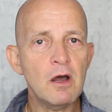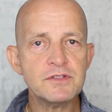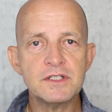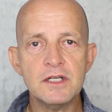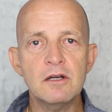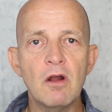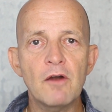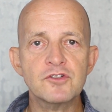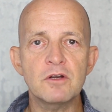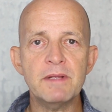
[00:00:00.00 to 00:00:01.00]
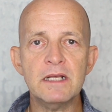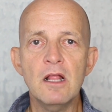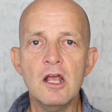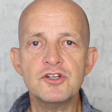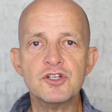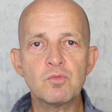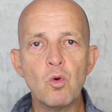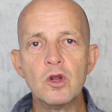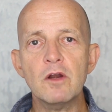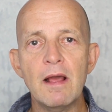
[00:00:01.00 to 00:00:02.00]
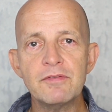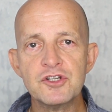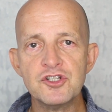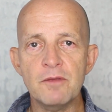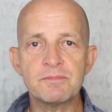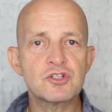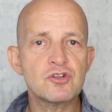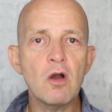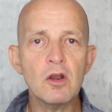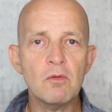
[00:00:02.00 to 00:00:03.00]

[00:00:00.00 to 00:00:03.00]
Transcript: after dinner, after a meal, just walk around the ship, stroll